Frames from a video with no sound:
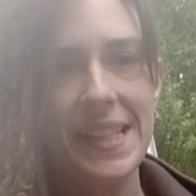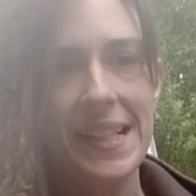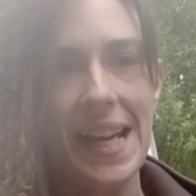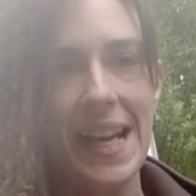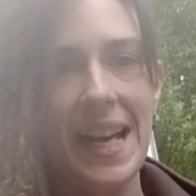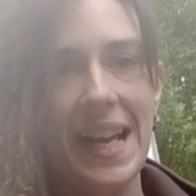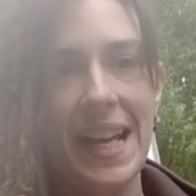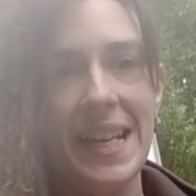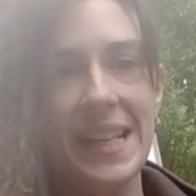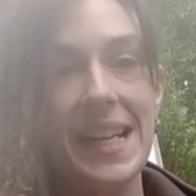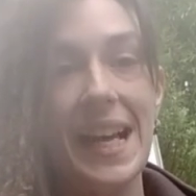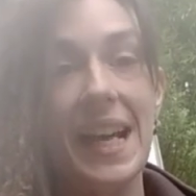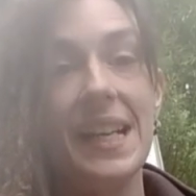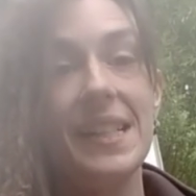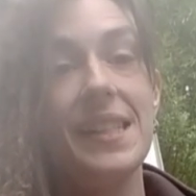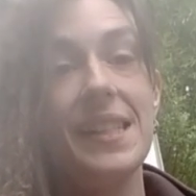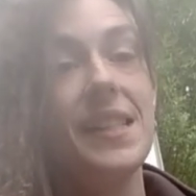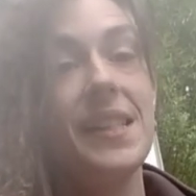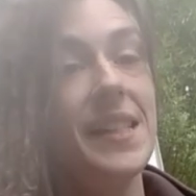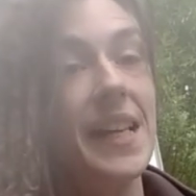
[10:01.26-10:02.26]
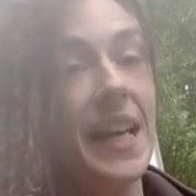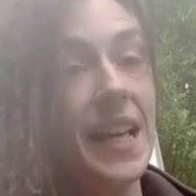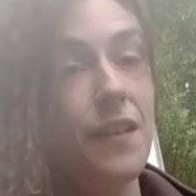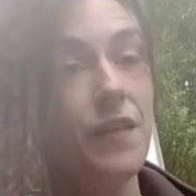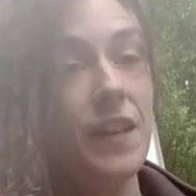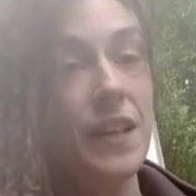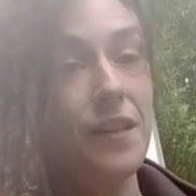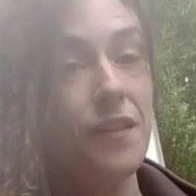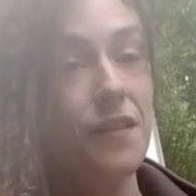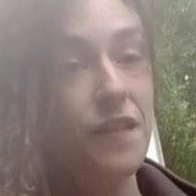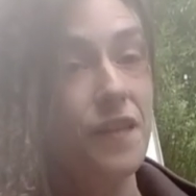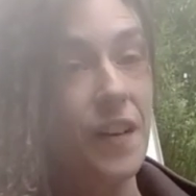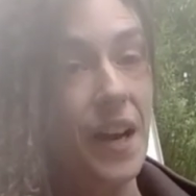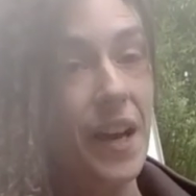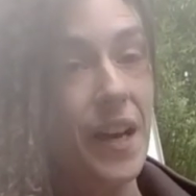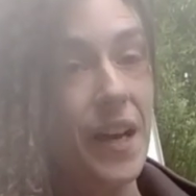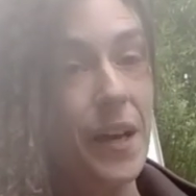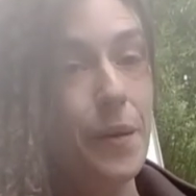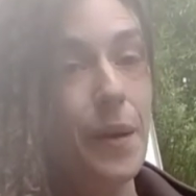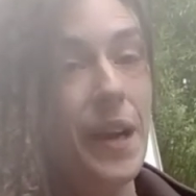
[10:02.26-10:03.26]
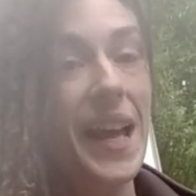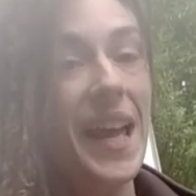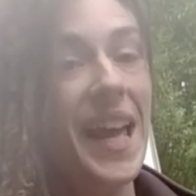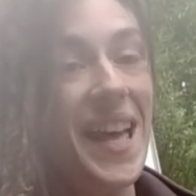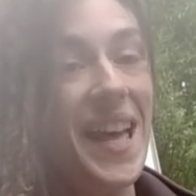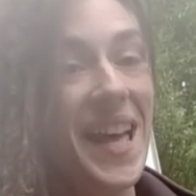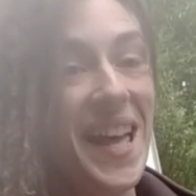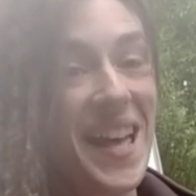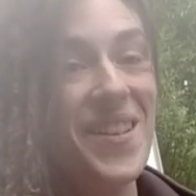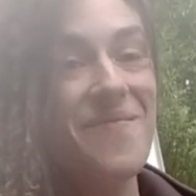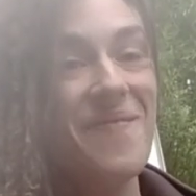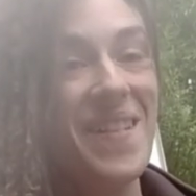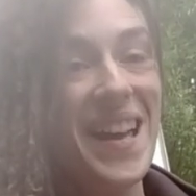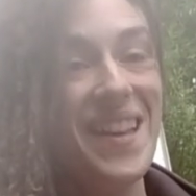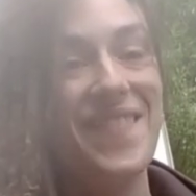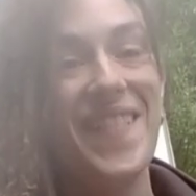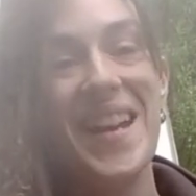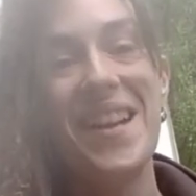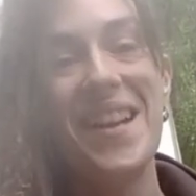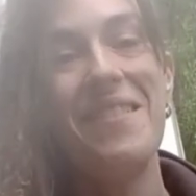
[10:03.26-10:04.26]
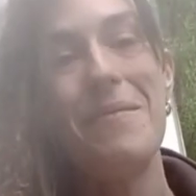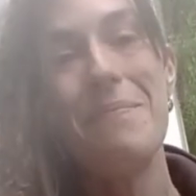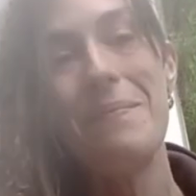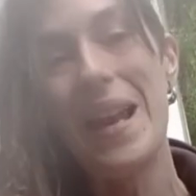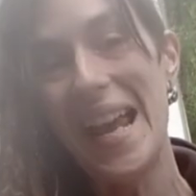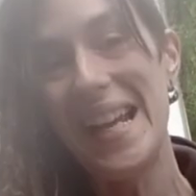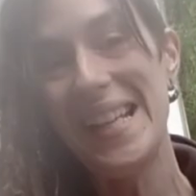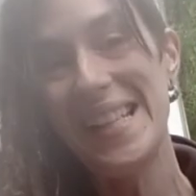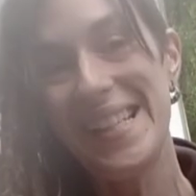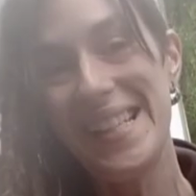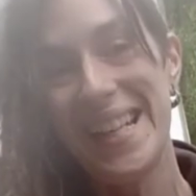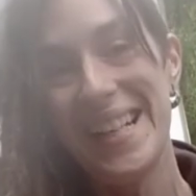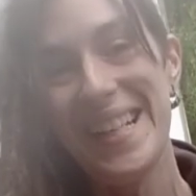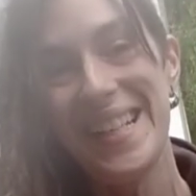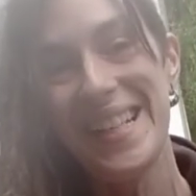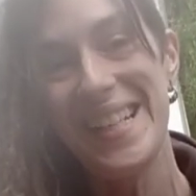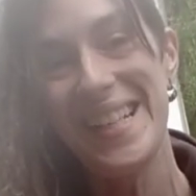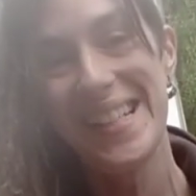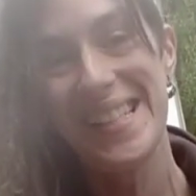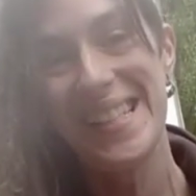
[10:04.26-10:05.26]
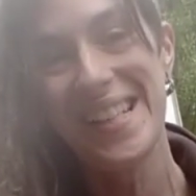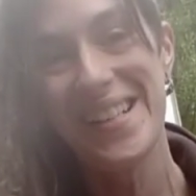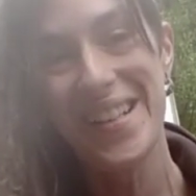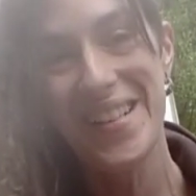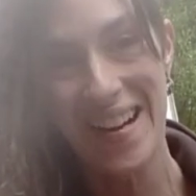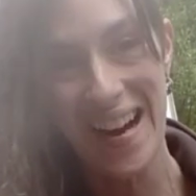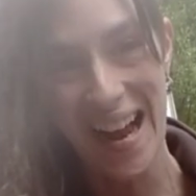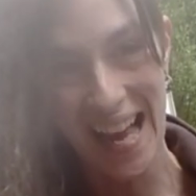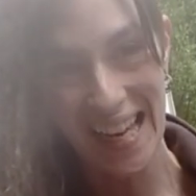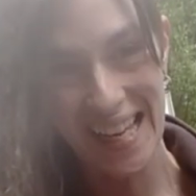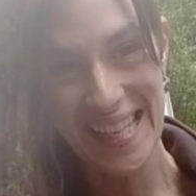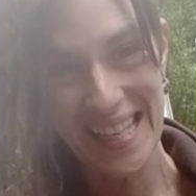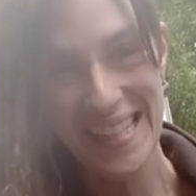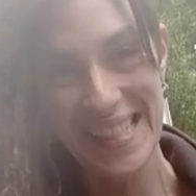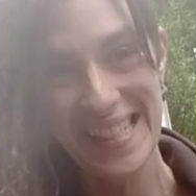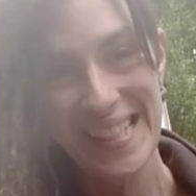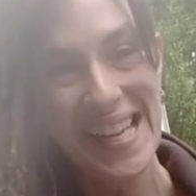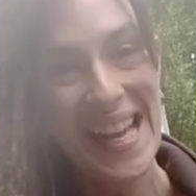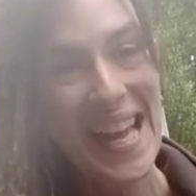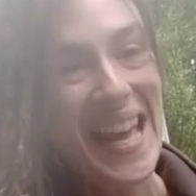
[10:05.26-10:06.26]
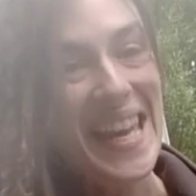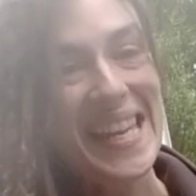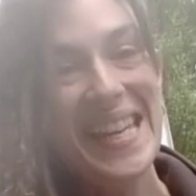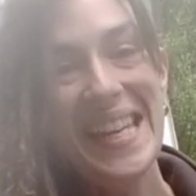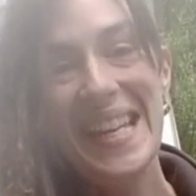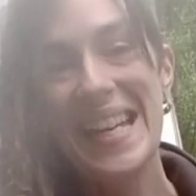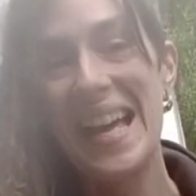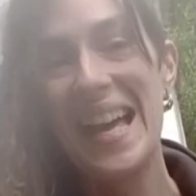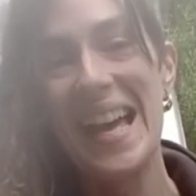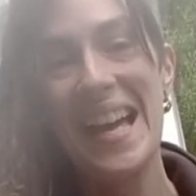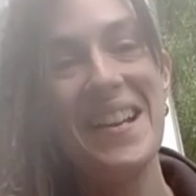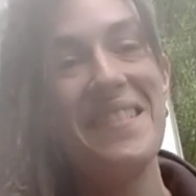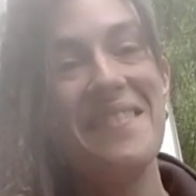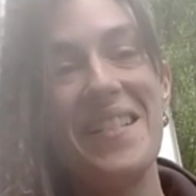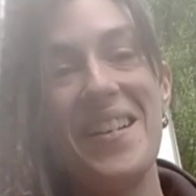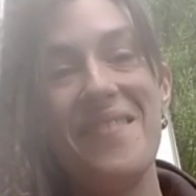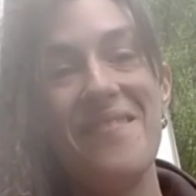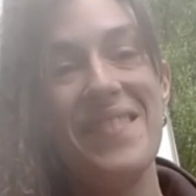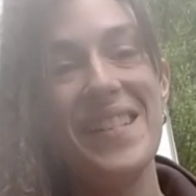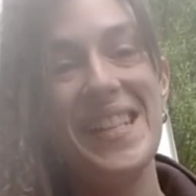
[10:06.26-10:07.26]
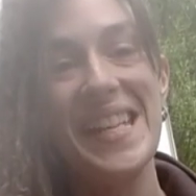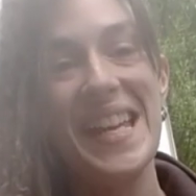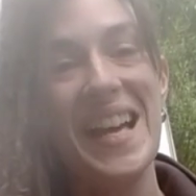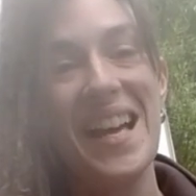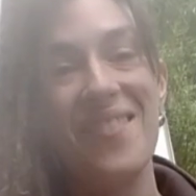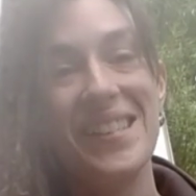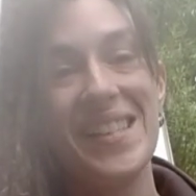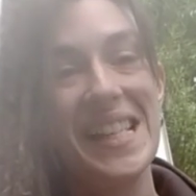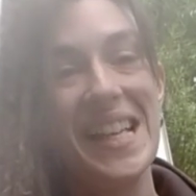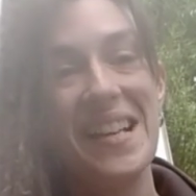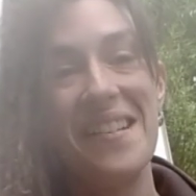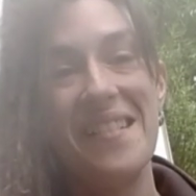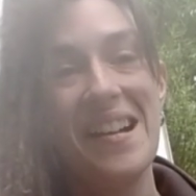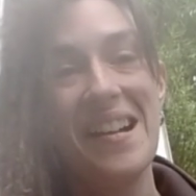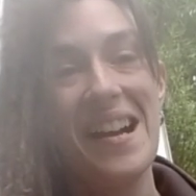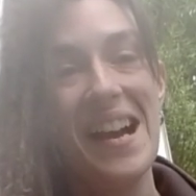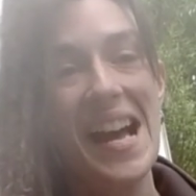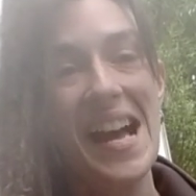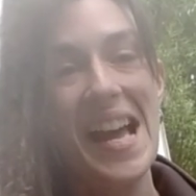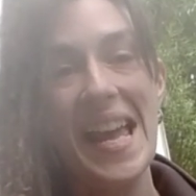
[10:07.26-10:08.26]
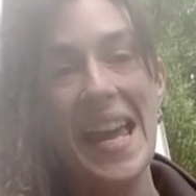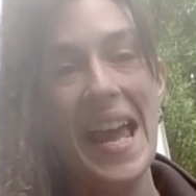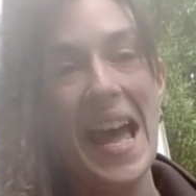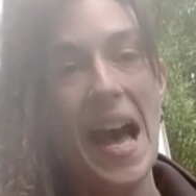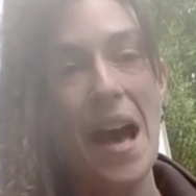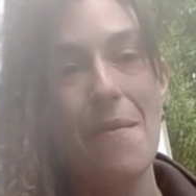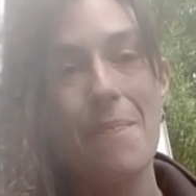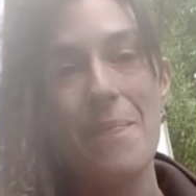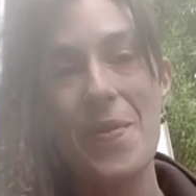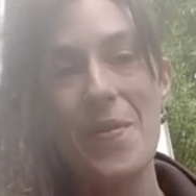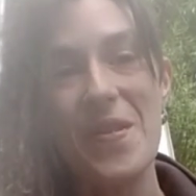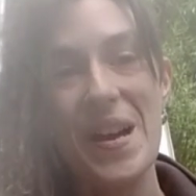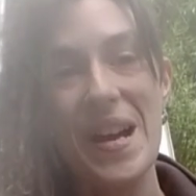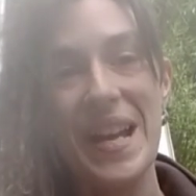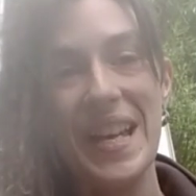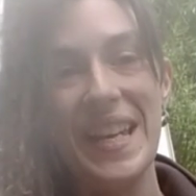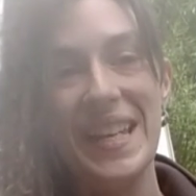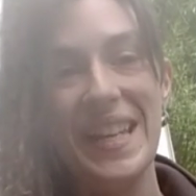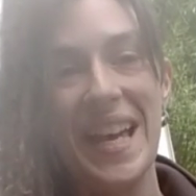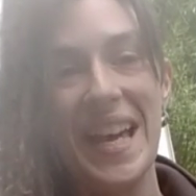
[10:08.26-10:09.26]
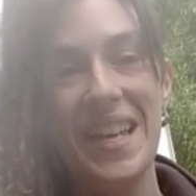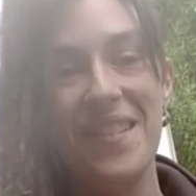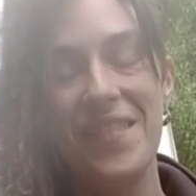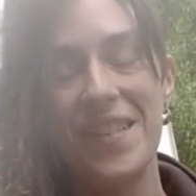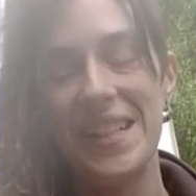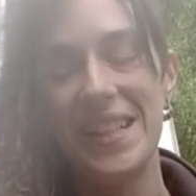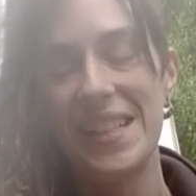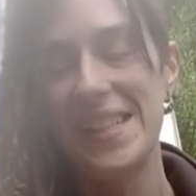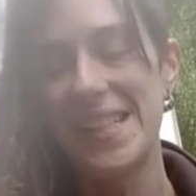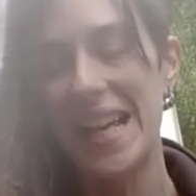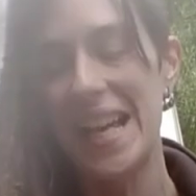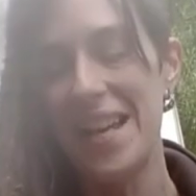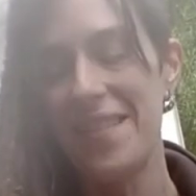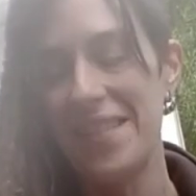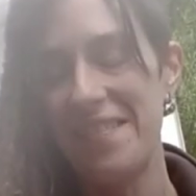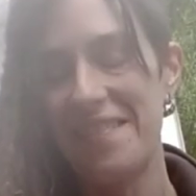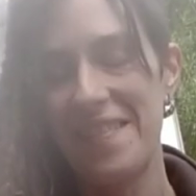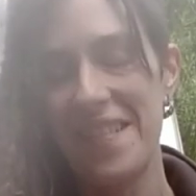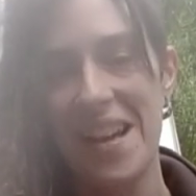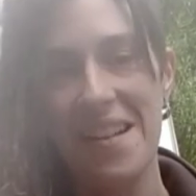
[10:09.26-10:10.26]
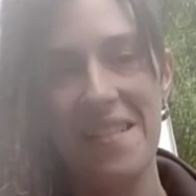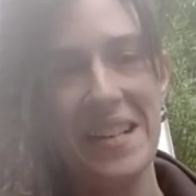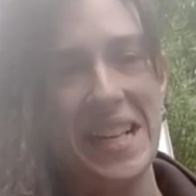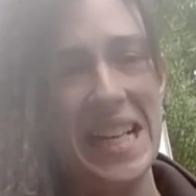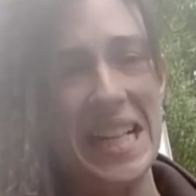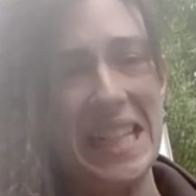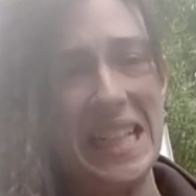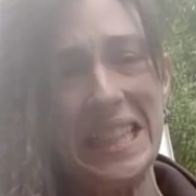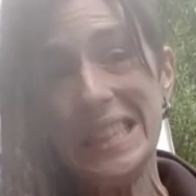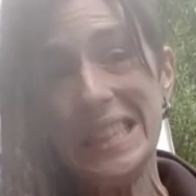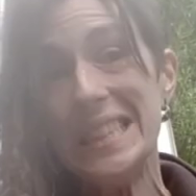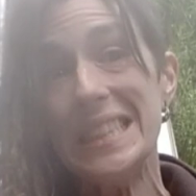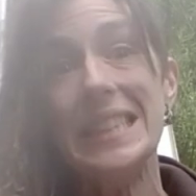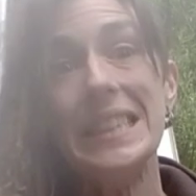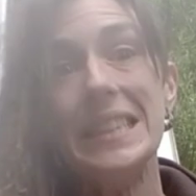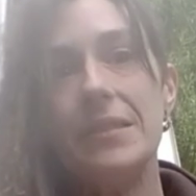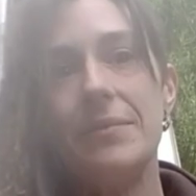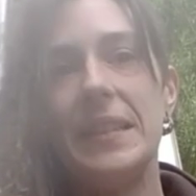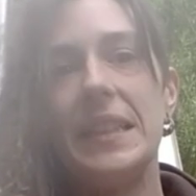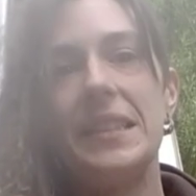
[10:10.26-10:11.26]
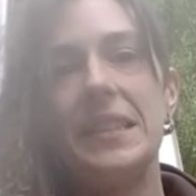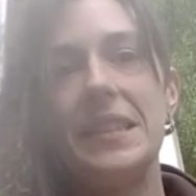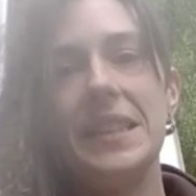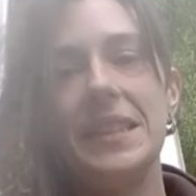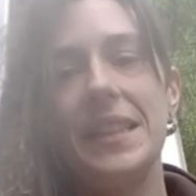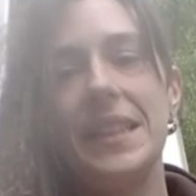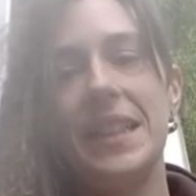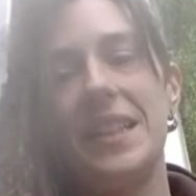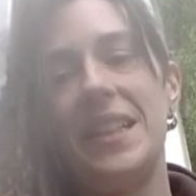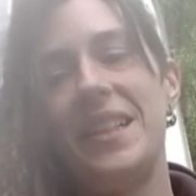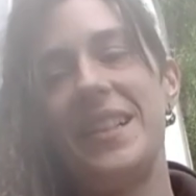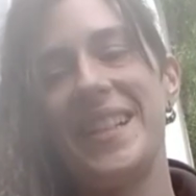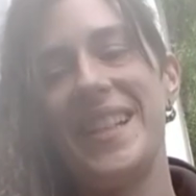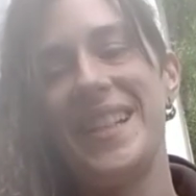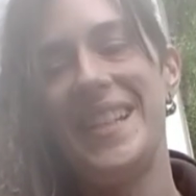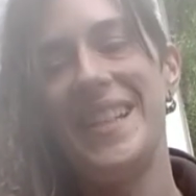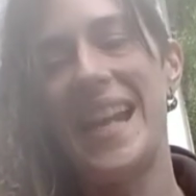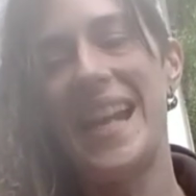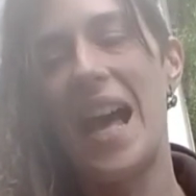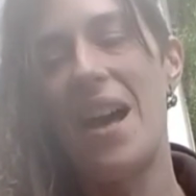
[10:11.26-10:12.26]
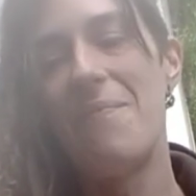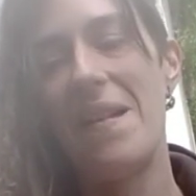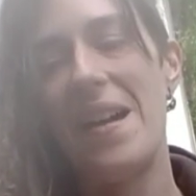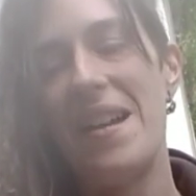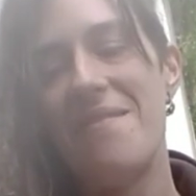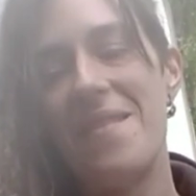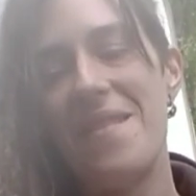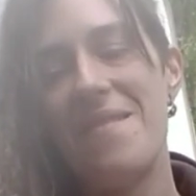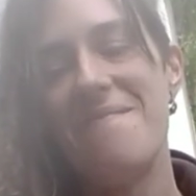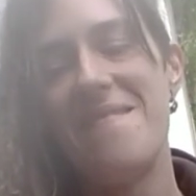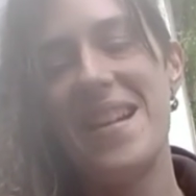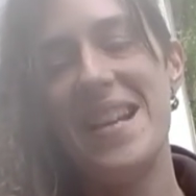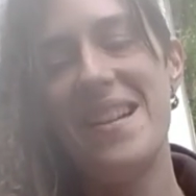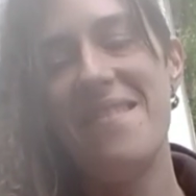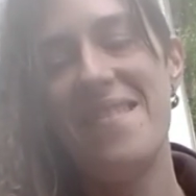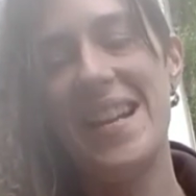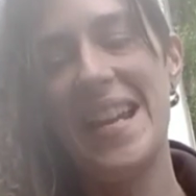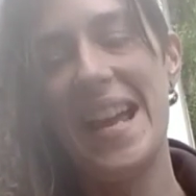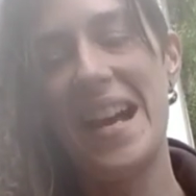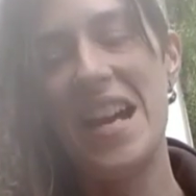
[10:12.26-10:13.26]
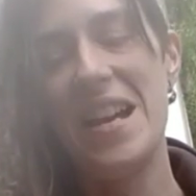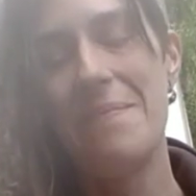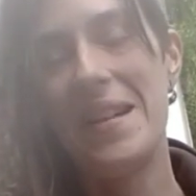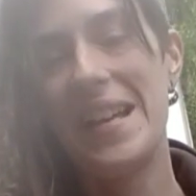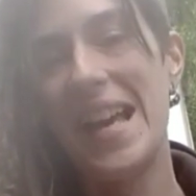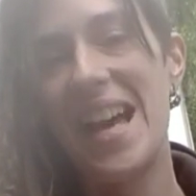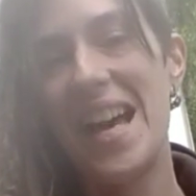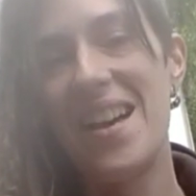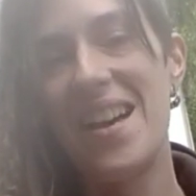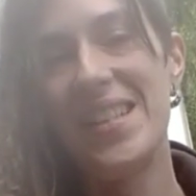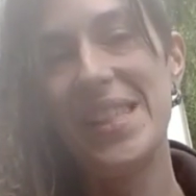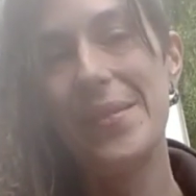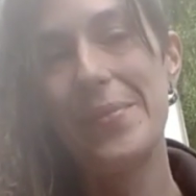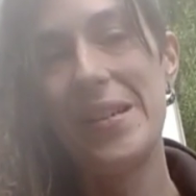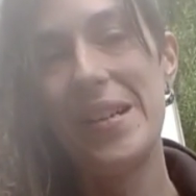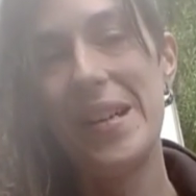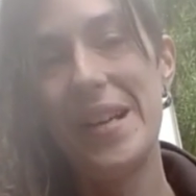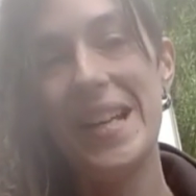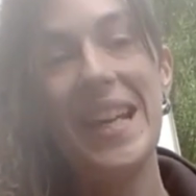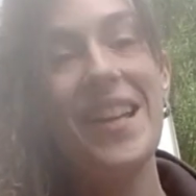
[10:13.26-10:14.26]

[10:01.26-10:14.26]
And as a saving throw, if anyone plays Dungeons and Dragons, you know, when the DM's like, right, yep, right, yeah, you've got a saving throw, and you're like, my good gosh, yep, I really, really hope I get this one.